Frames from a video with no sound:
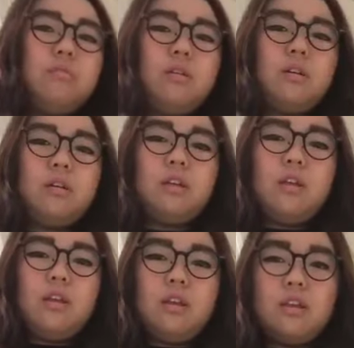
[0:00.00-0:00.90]
put
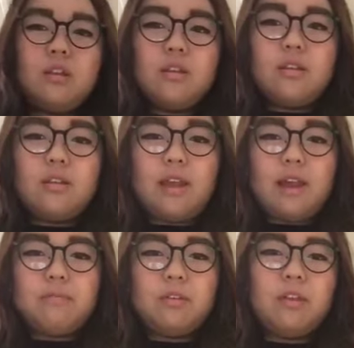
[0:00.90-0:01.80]
in the
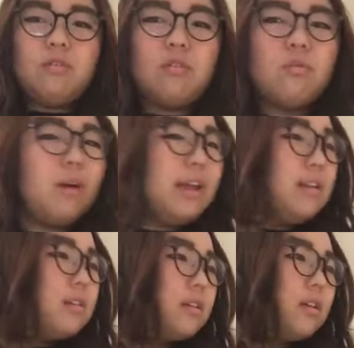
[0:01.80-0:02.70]
napkin or what?
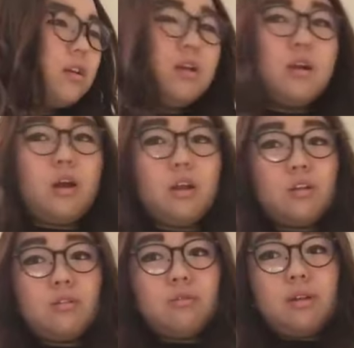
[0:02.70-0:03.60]
I
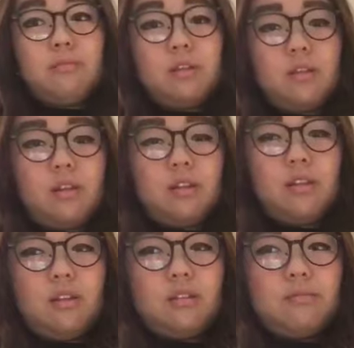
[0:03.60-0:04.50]
don't know I'm, I need to
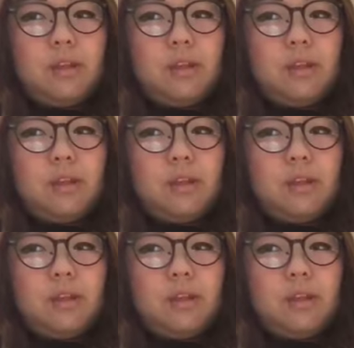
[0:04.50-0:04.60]
get some